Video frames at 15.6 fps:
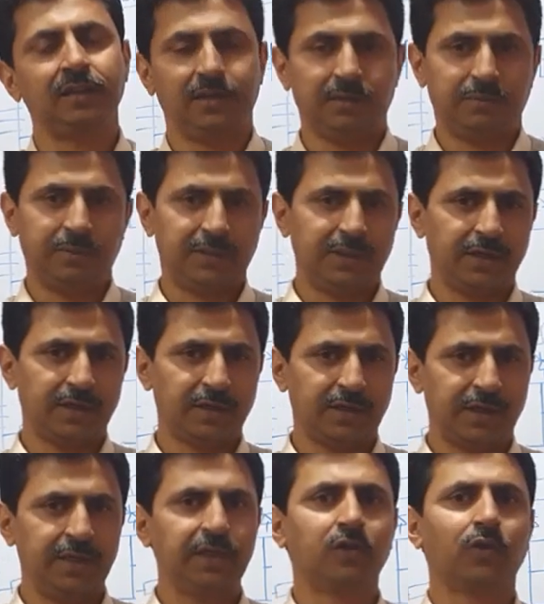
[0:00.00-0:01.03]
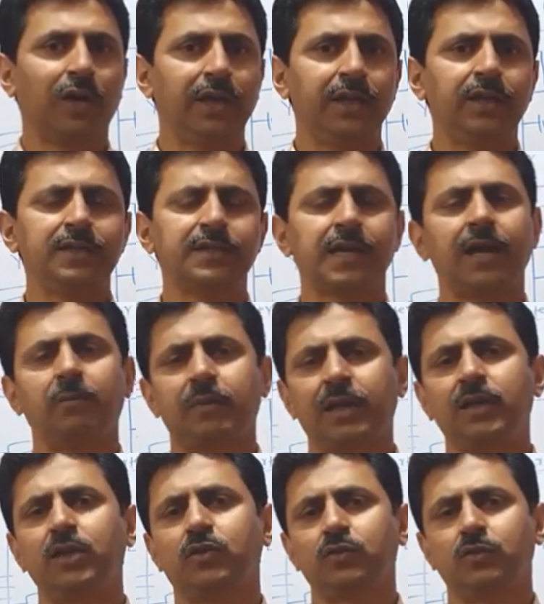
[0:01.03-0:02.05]
If there are any queries, I am
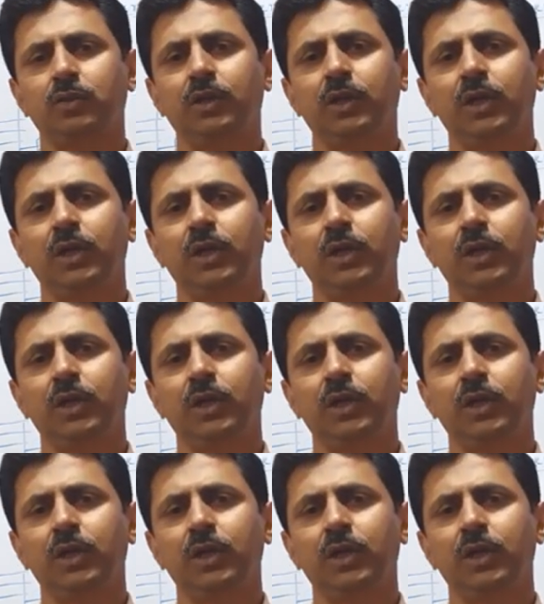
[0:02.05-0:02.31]
ready to